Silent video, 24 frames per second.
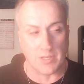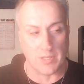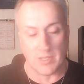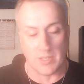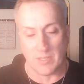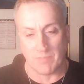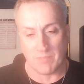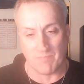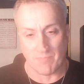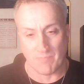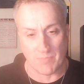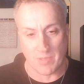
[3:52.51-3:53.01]

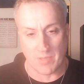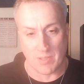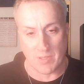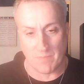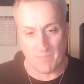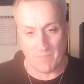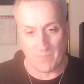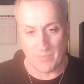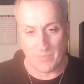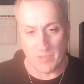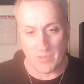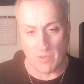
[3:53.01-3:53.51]
I
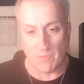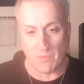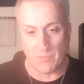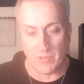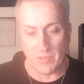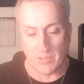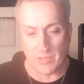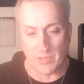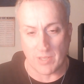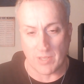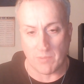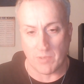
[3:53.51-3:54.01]
don't
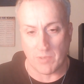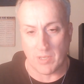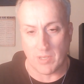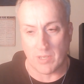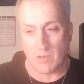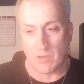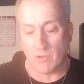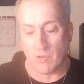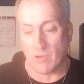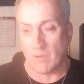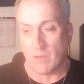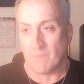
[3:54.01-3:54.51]
feel that way at
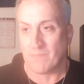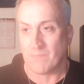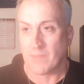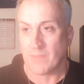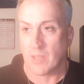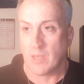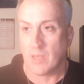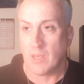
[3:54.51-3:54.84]
all.